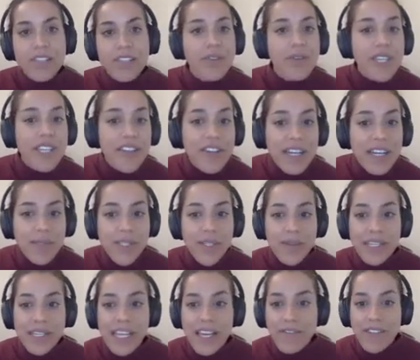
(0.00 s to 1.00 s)
So here I'm
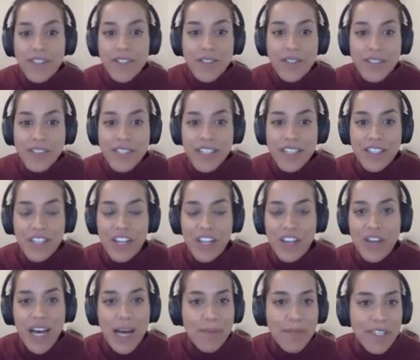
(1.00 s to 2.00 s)
showing a visualization
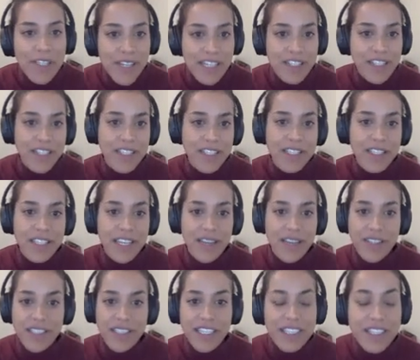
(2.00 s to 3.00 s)
of observations
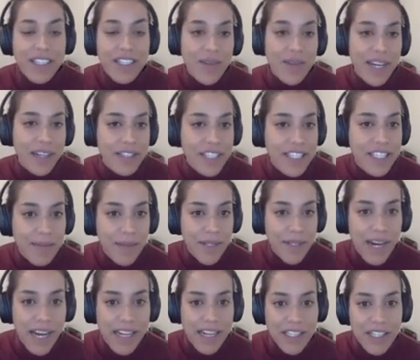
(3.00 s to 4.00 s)
of the disk around TW
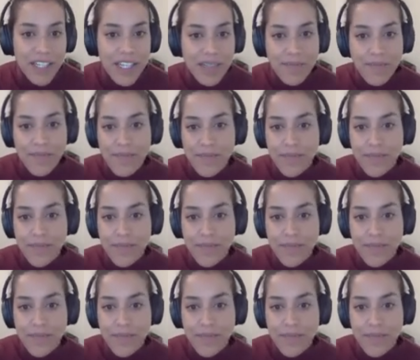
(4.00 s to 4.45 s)
Hydra,